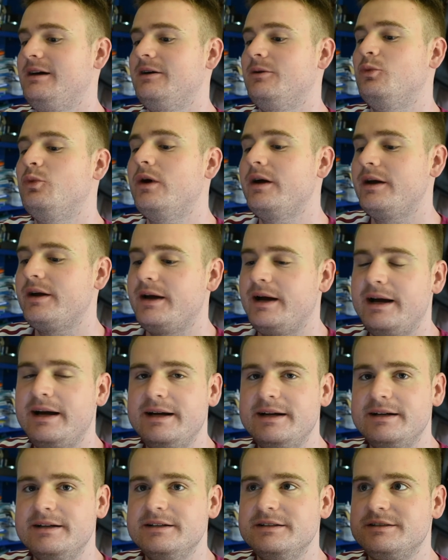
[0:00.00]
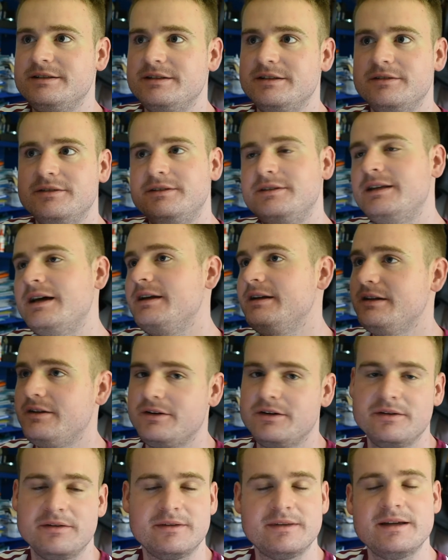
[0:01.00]
whereas
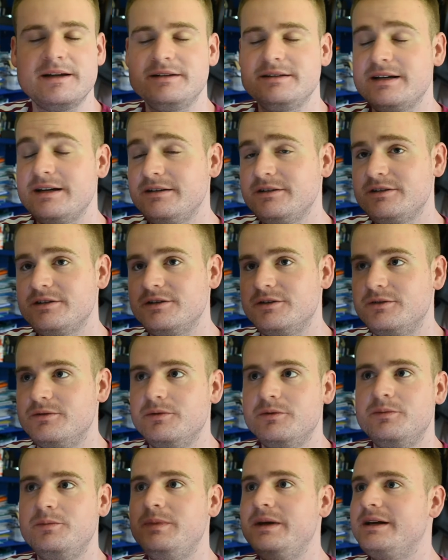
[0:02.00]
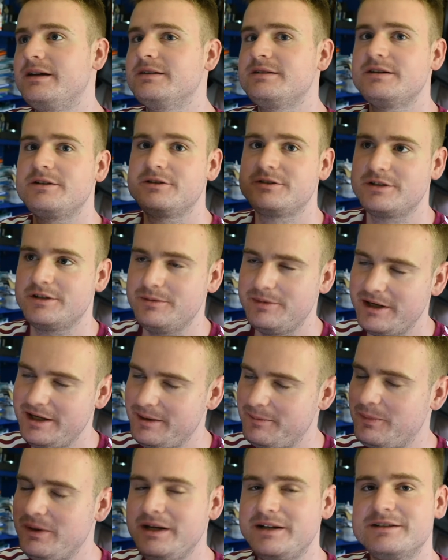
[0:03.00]
then they tend to, because there are so
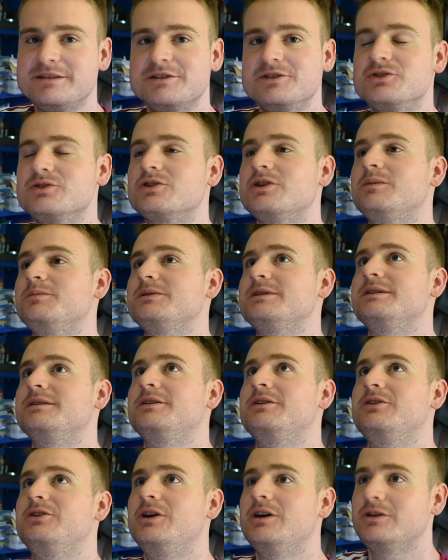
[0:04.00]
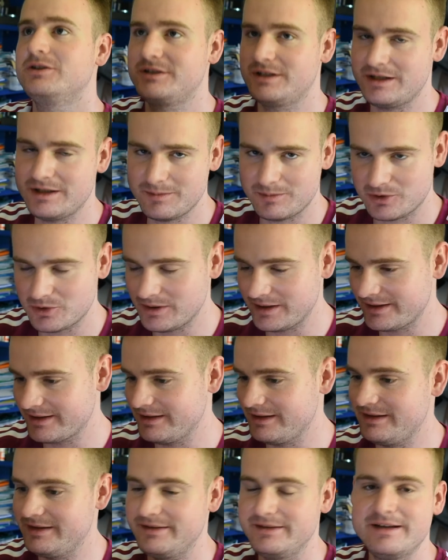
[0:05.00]
many peaks and drops, it goes up
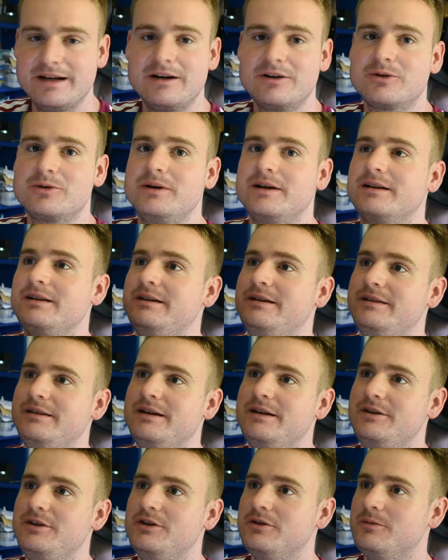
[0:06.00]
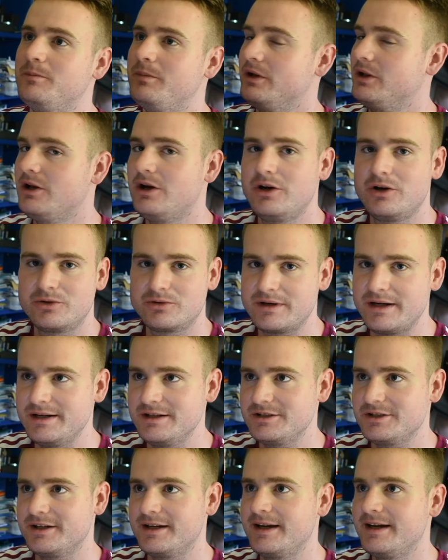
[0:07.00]
quickly and down quickly, and then you're below
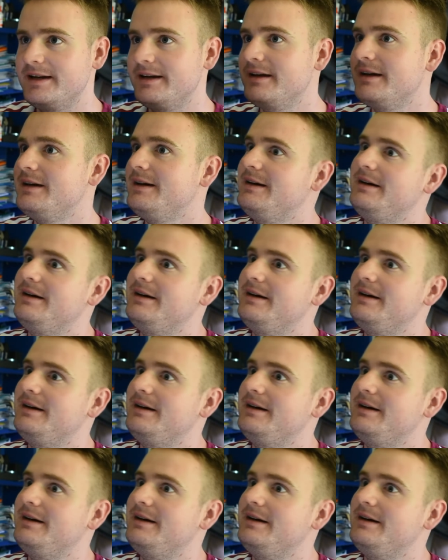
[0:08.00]
range again.